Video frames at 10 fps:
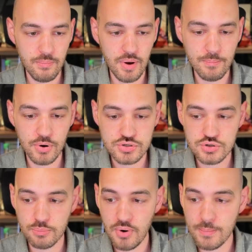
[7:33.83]
But
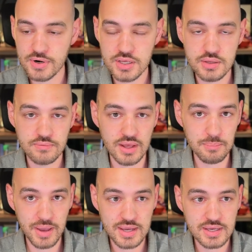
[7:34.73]
personal property
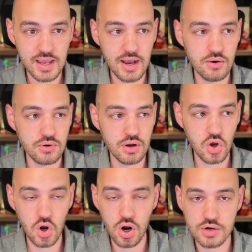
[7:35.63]
like bank account,
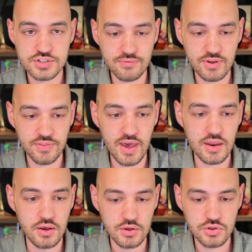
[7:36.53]
car, stuff like
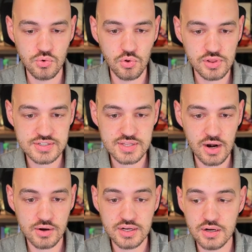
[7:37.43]
that, you will list
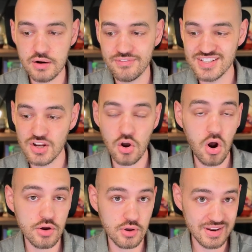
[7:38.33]
that on here. If it's a
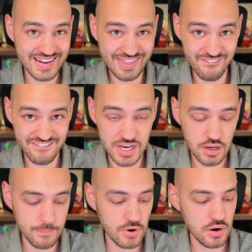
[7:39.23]
car, you're going to need the
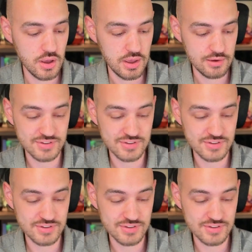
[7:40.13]
VIN number.